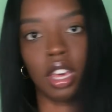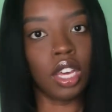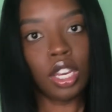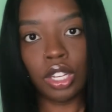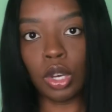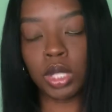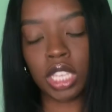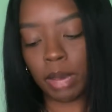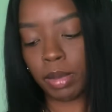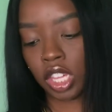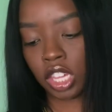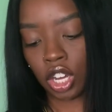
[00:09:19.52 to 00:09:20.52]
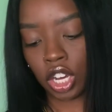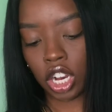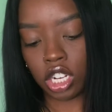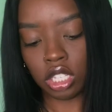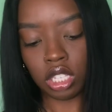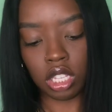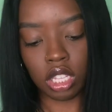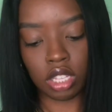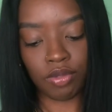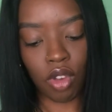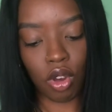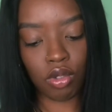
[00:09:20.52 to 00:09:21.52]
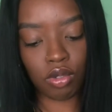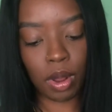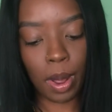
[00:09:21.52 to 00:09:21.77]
no damage occurs to this phone.